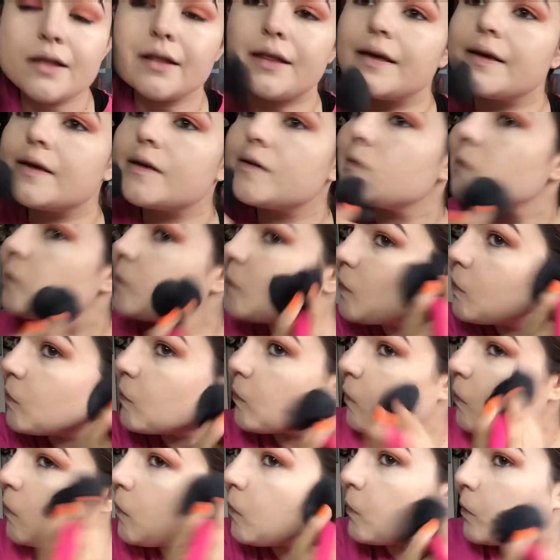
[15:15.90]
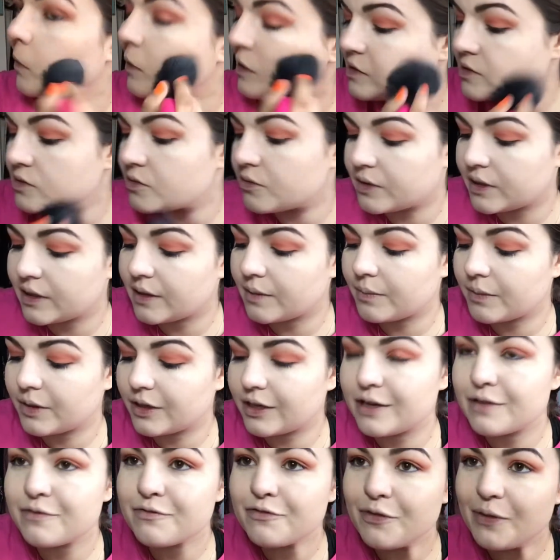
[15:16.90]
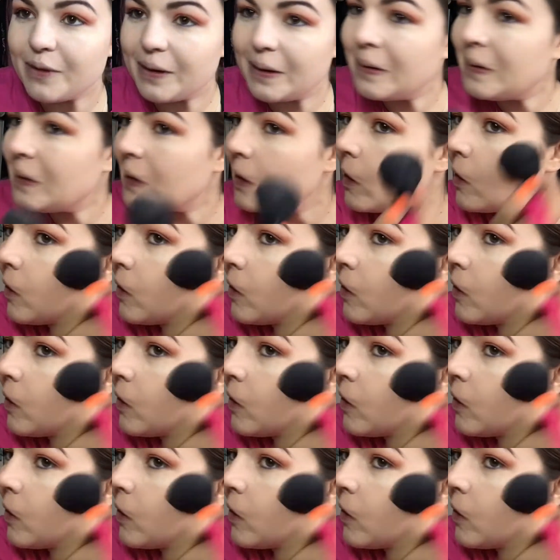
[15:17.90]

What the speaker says: like, what is the word I'm looking for?